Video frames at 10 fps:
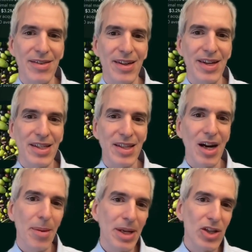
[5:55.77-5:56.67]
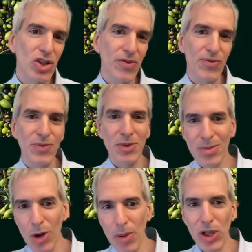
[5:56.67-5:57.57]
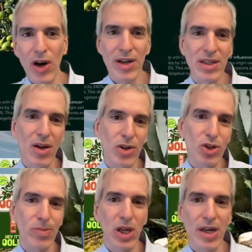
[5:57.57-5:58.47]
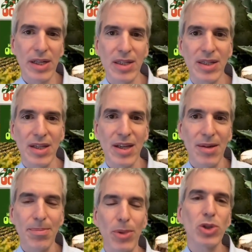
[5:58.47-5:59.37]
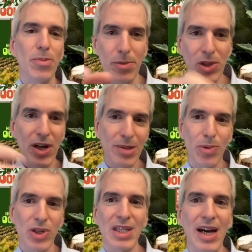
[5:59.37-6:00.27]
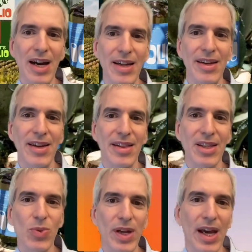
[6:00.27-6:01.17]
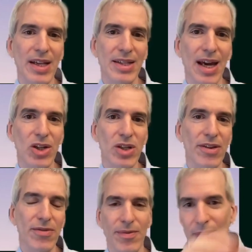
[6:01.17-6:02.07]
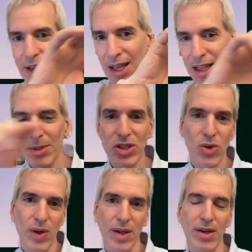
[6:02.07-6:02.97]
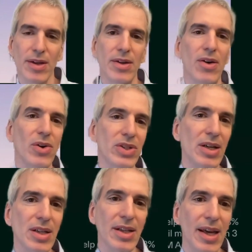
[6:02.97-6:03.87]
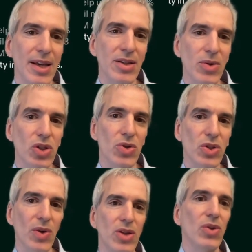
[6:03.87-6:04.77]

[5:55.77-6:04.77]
a nice combination of small blocks, larger blocks, multiple blocks per slide. This one has actually elements going horizontally, so it shows you can